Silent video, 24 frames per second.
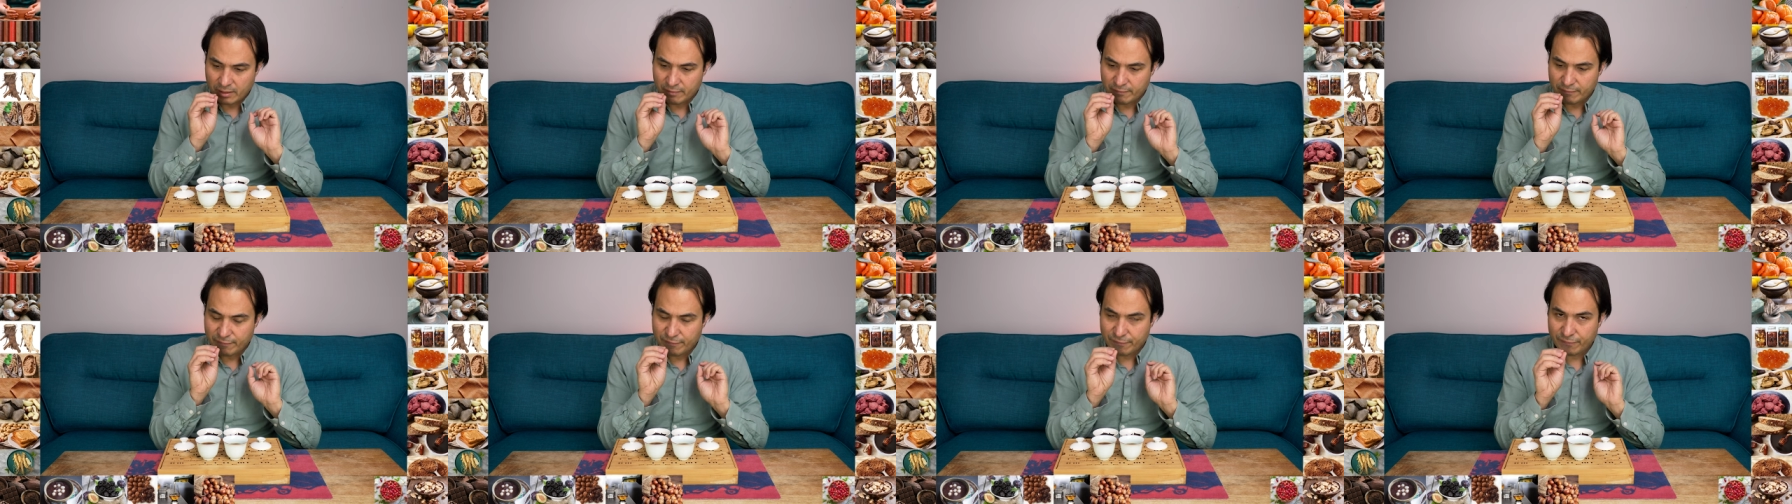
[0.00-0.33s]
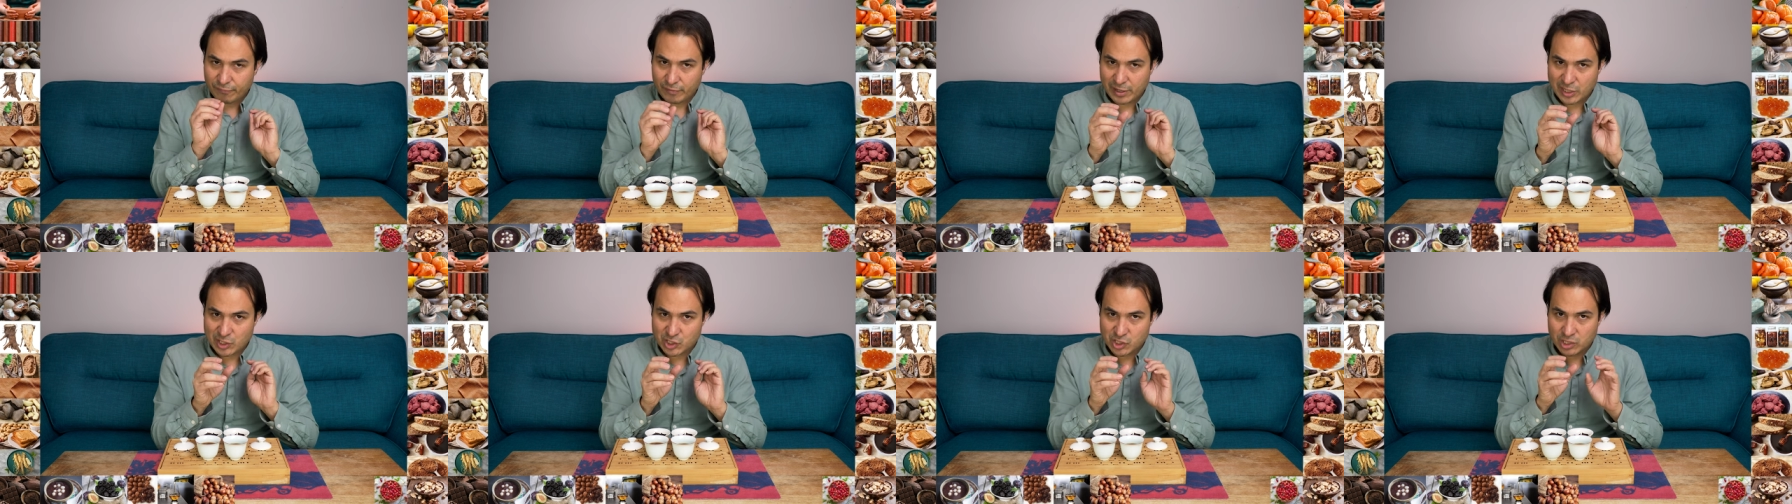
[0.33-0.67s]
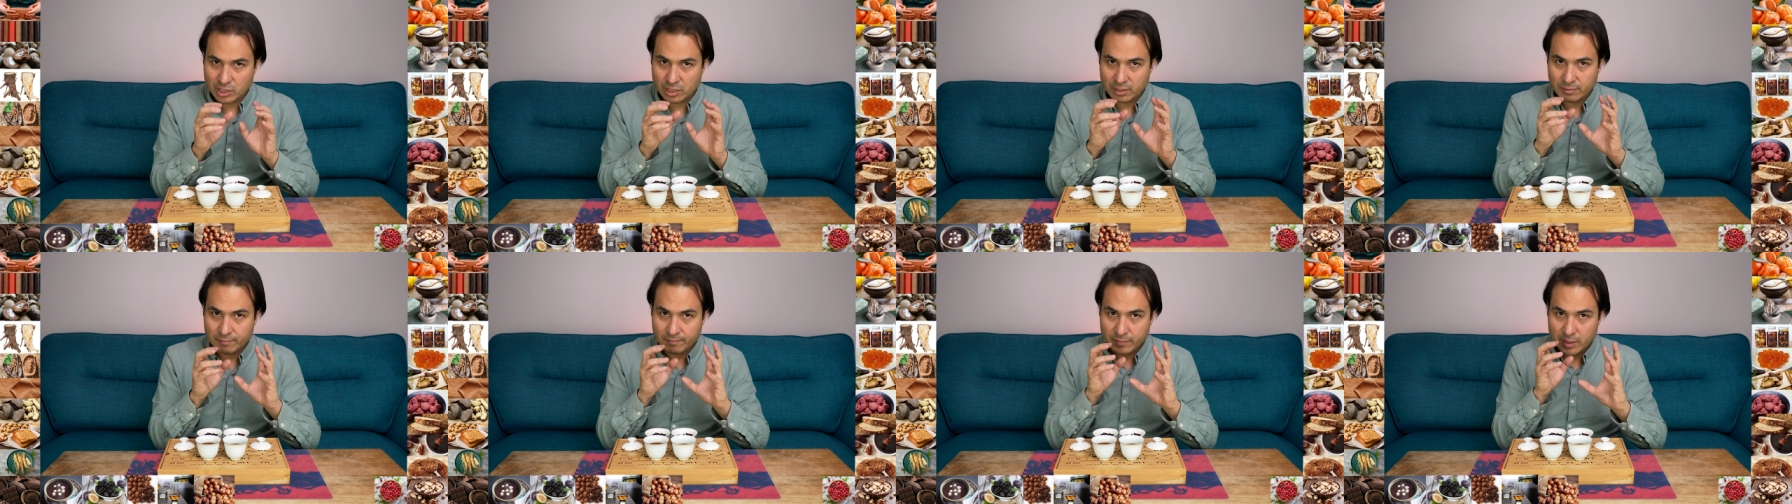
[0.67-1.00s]

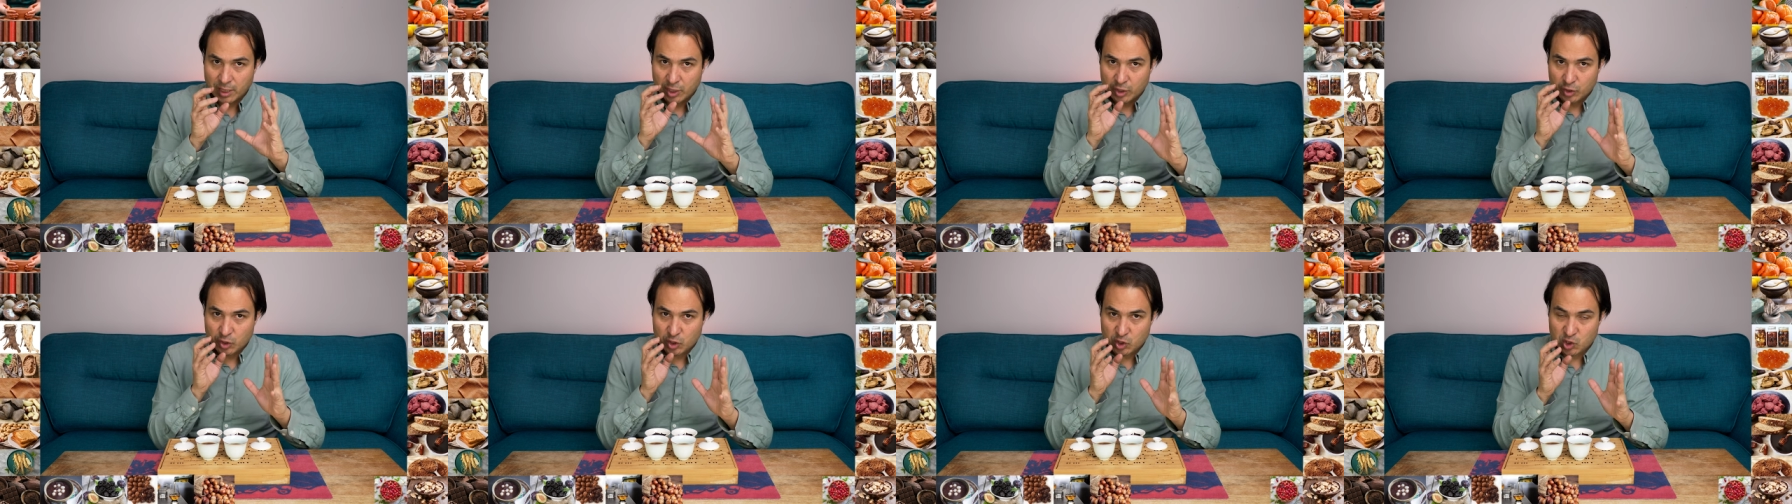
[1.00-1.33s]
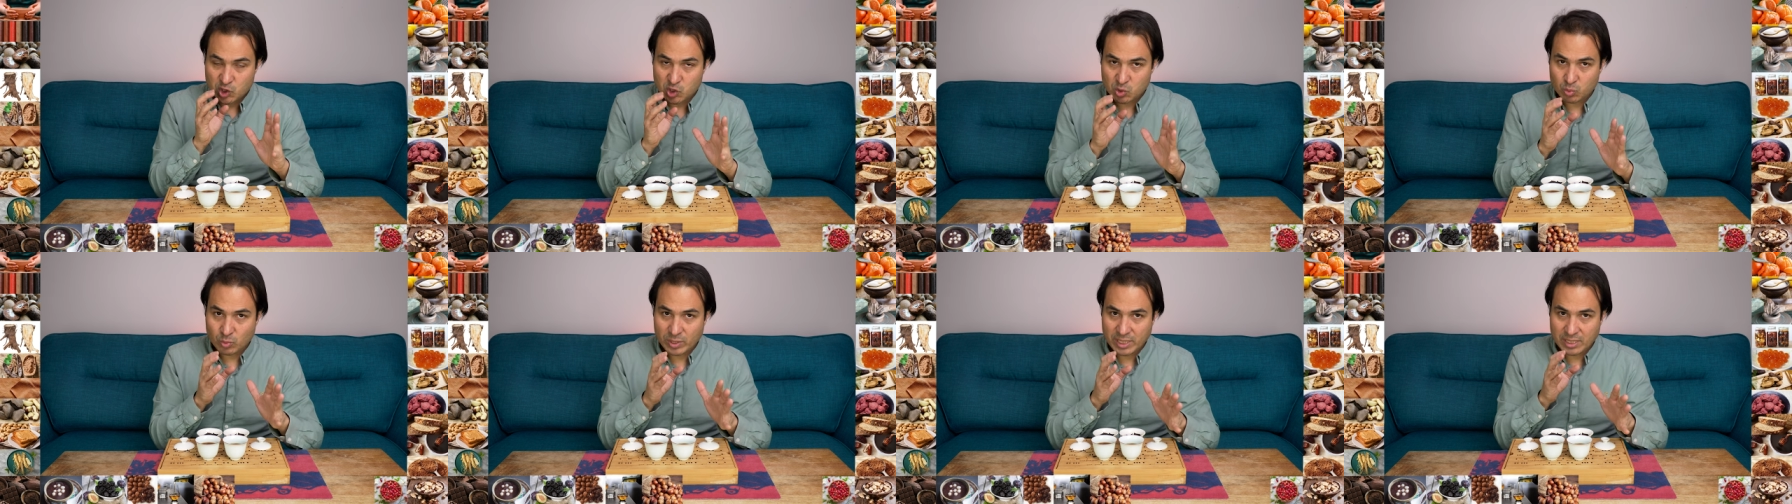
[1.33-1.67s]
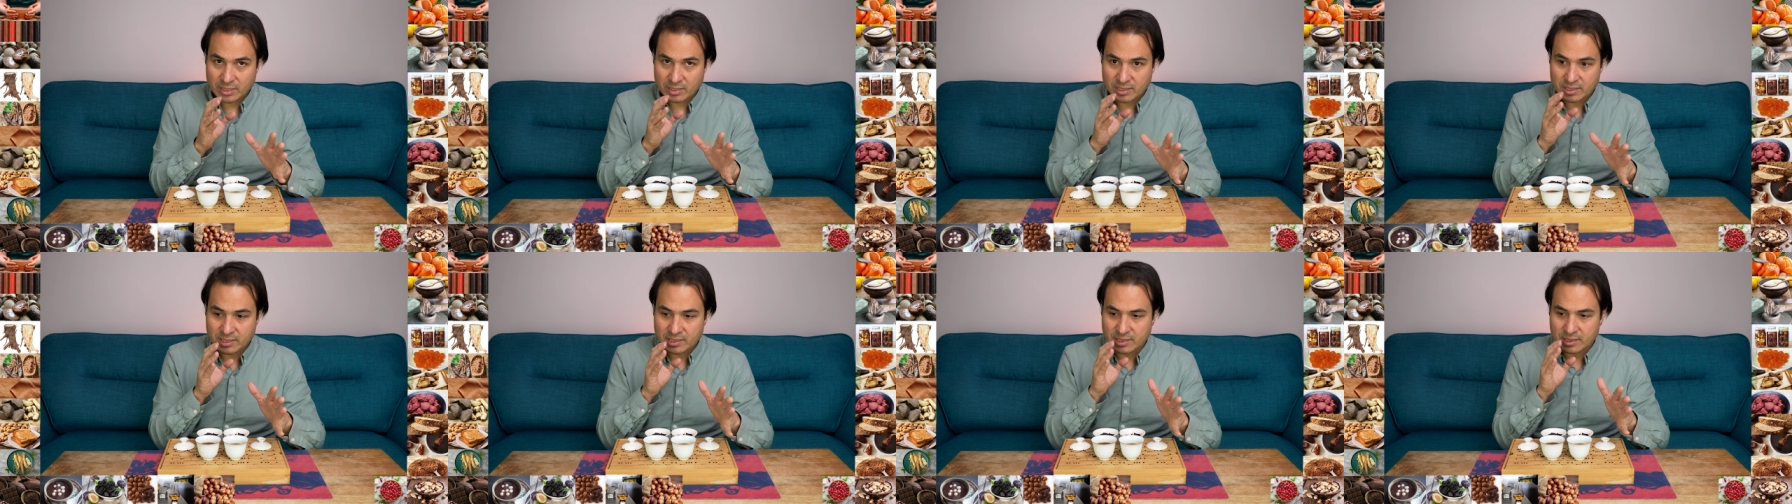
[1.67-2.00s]
fresher, the
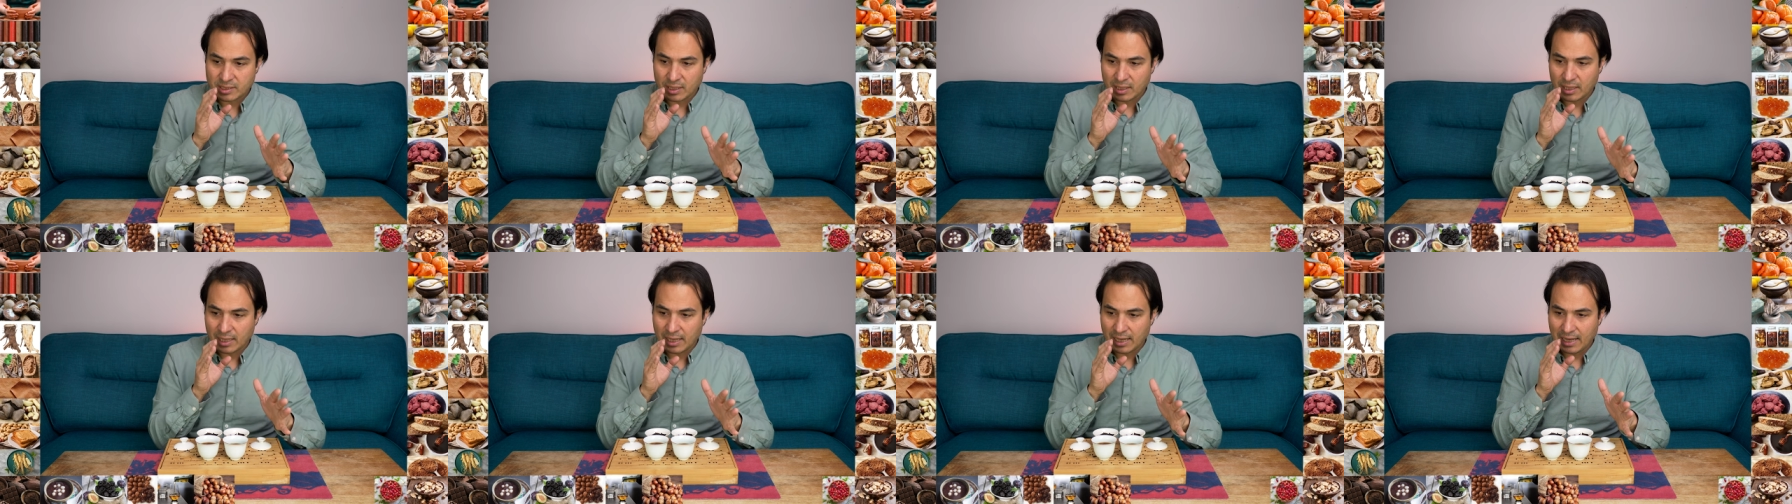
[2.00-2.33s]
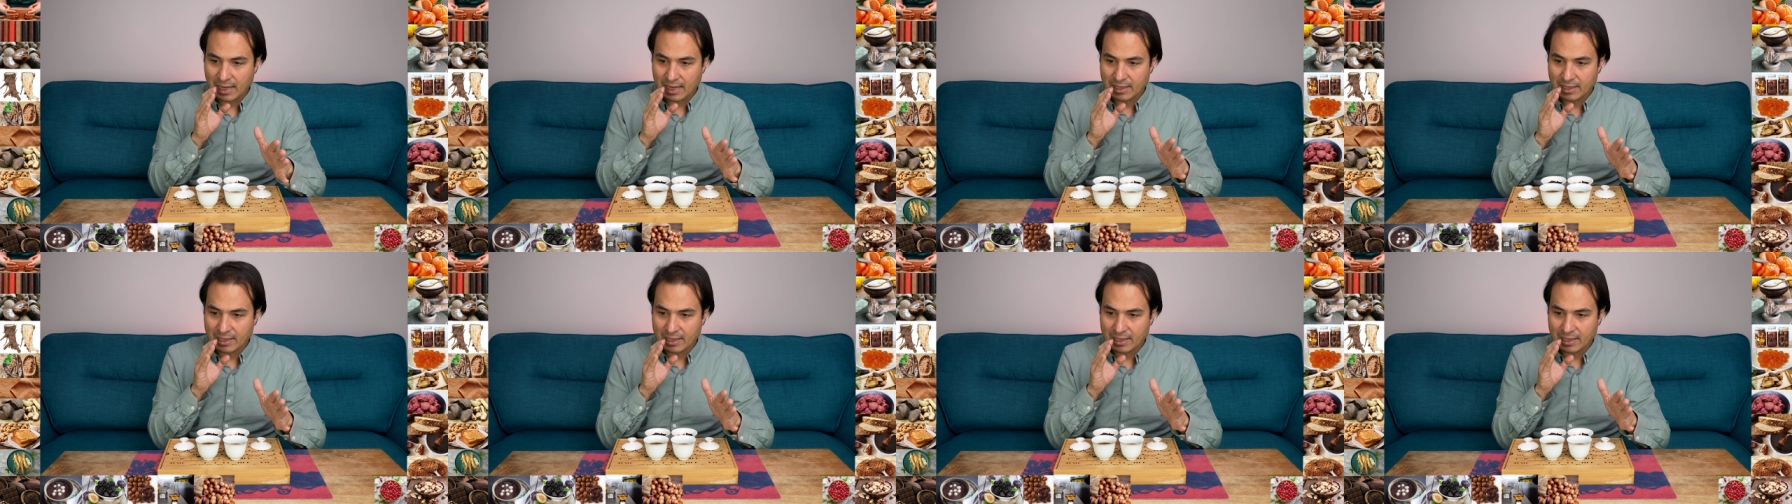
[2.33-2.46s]
sweetness uh,